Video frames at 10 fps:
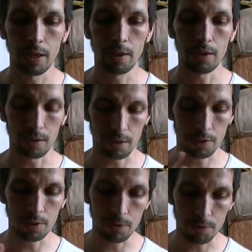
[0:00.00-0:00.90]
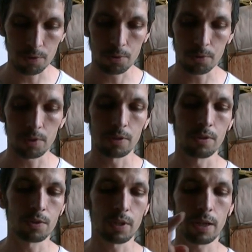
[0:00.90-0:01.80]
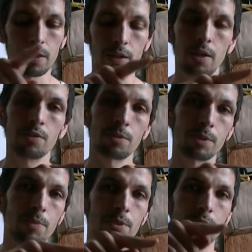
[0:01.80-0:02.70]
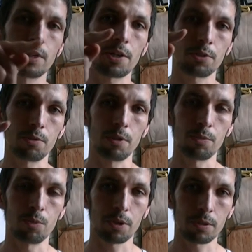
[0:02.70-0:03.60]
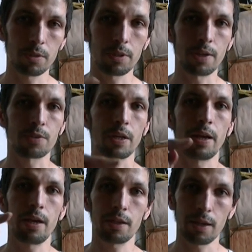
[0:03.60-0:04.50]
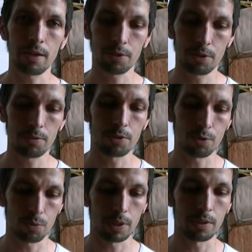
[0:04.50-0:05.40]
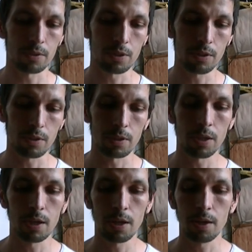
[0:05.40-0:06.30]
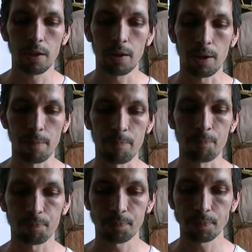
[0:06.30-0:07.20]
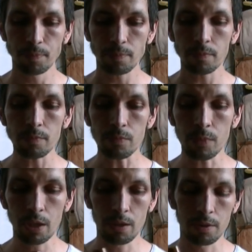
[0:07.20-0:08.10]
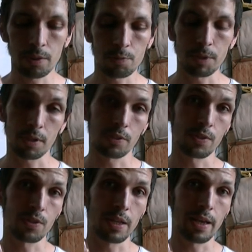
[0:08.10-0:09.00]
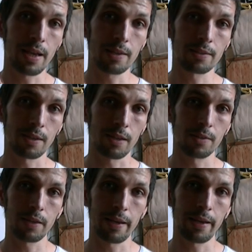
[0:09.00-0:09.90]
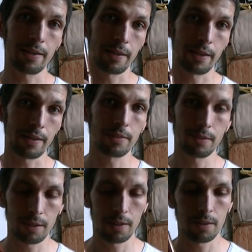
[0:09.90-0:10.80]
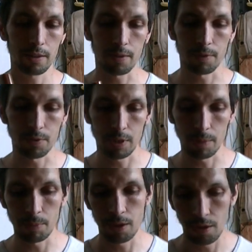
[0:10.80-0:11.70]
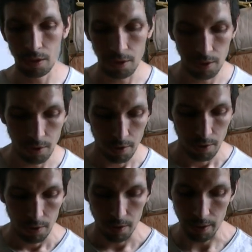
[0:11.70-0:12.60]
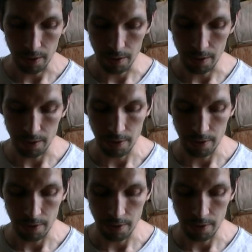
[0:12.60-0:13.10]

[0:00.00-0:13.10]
In lots of different schools they use that. Sometimes it's actually written more clearly as the he character, which is what it is here. And that's because it's the e sound, e and he have the same vowel